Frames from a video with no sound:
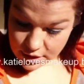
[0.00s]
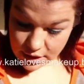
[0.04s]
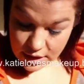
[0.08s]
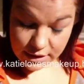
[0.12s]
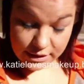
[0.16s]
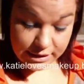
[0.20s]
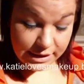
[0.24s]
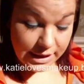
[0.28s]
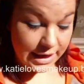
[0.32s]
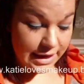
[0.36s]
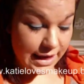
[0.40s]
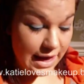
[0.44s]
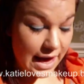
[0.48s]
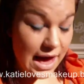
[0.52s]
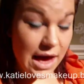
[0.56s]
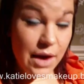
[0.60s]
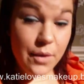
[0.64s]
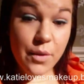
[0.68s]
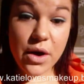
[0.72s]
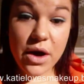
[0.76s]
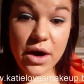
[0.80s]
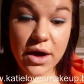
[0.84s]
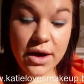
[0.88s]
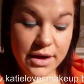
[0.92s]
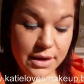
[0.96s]
Okay, how
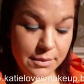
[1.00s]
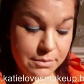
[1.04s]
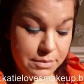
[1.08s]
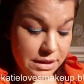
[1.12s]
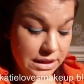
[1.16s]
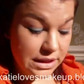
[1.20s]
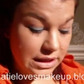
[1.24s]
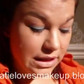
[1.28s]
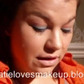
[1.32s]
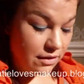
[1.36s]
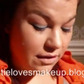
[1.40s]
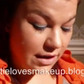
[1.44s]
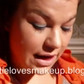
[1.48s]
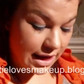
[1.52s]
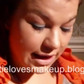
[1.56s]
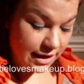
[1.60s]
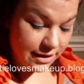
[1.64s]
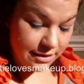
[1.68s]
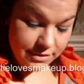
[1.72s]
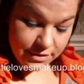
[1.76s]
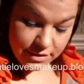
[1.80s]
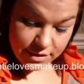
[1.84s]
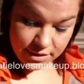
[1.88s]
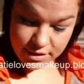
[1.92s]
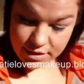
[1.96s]
I apply